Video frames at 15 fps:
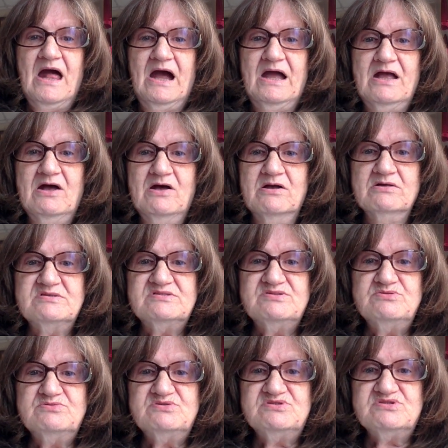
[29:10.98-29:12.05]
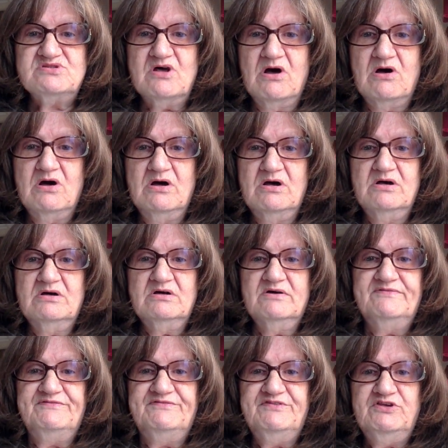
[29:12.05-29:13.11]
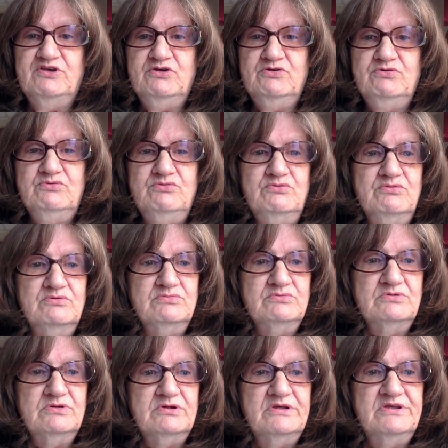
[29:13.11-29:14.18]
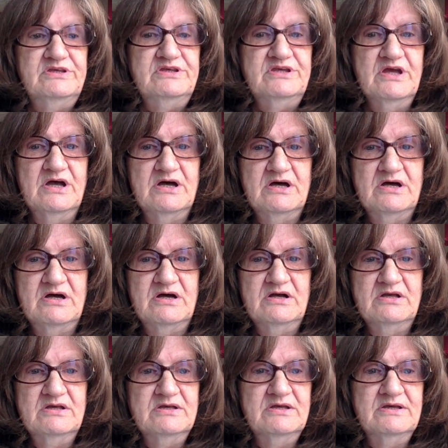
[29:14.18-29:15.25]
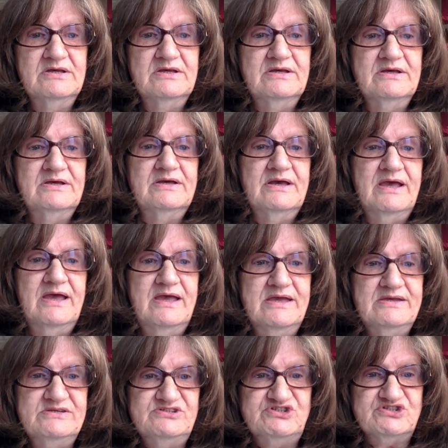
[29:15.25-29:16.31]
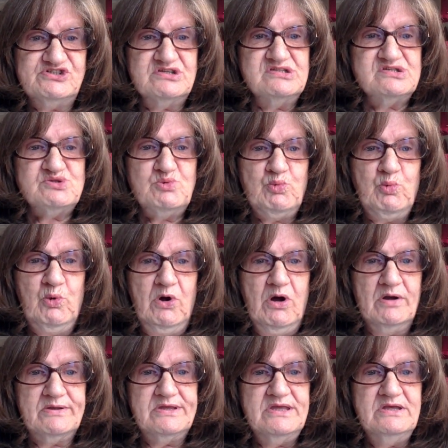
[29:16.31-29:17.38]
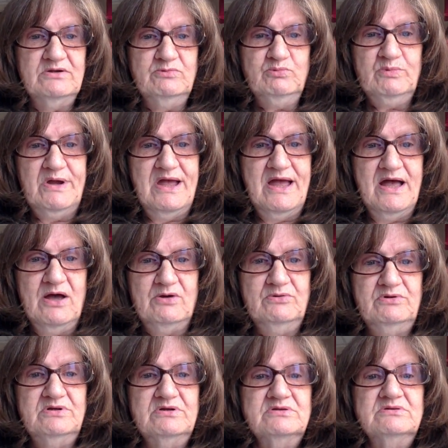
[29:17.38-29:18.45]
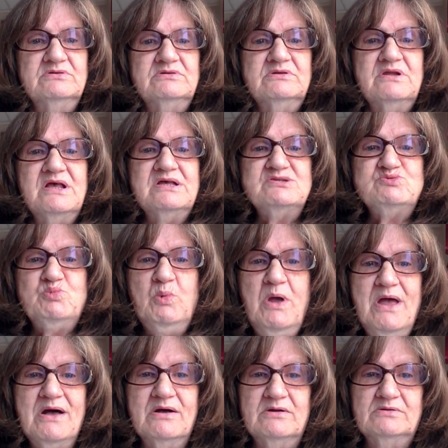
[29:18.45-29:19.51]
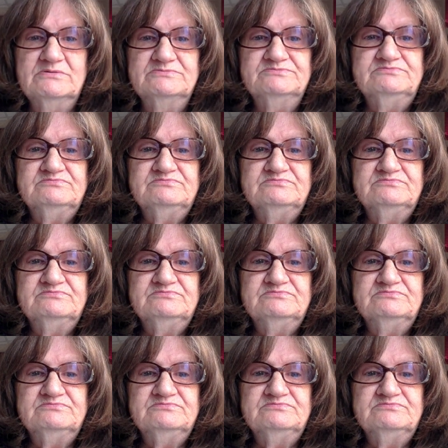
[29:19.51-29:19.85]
I also saw a few young Asians walking around as well.